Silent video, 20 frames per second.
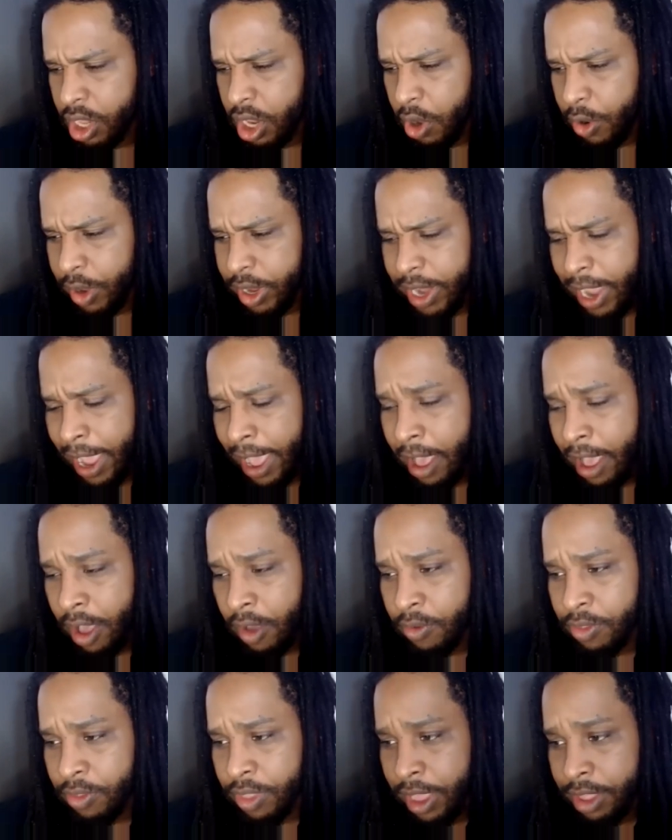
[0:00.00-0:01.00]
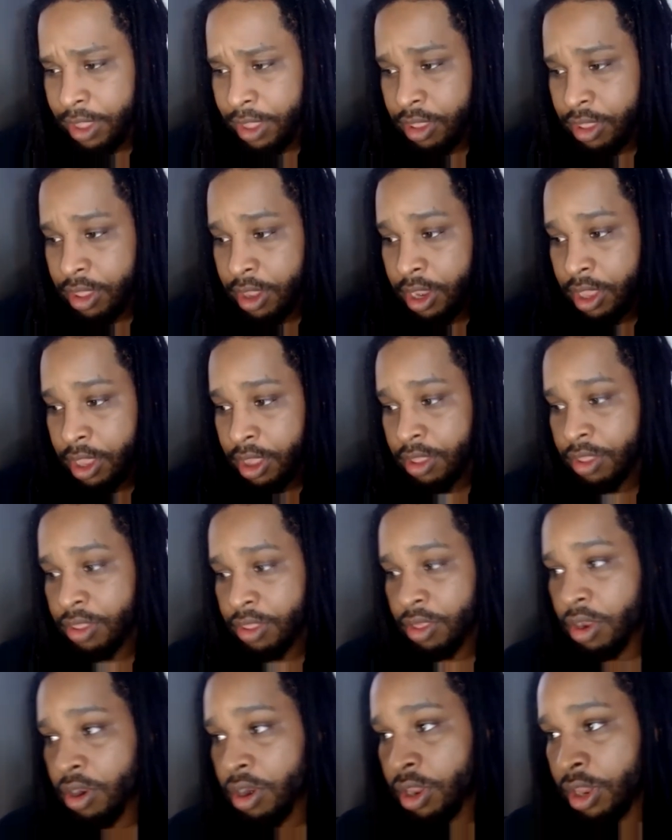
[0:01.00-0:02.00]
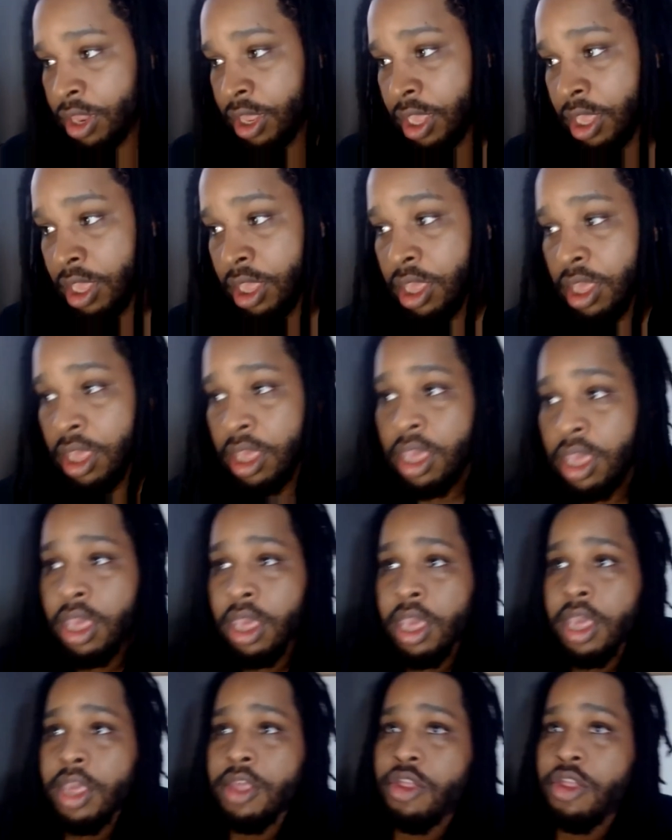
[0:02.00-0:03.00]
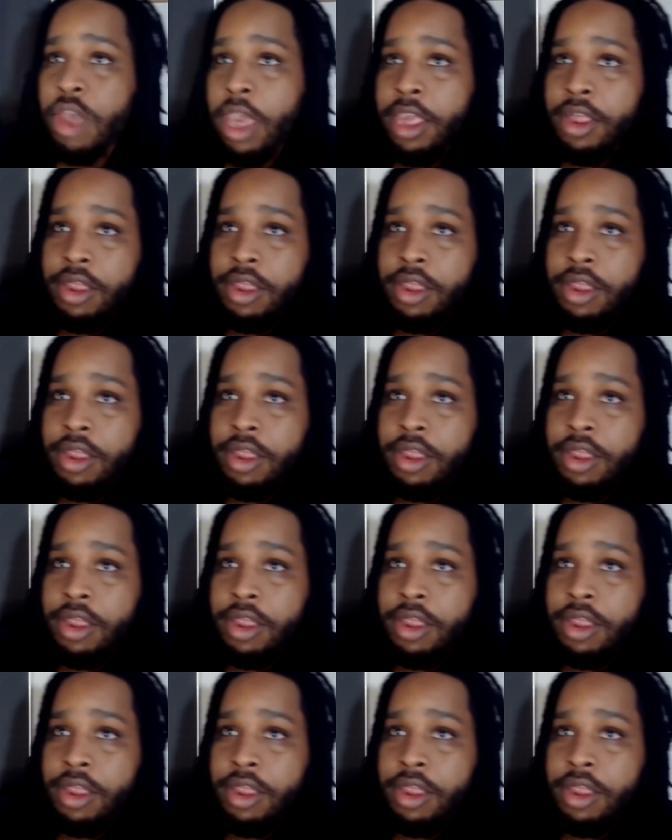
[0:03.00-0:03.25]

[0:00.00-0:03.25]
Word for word: growing up you know, and now that city is certainly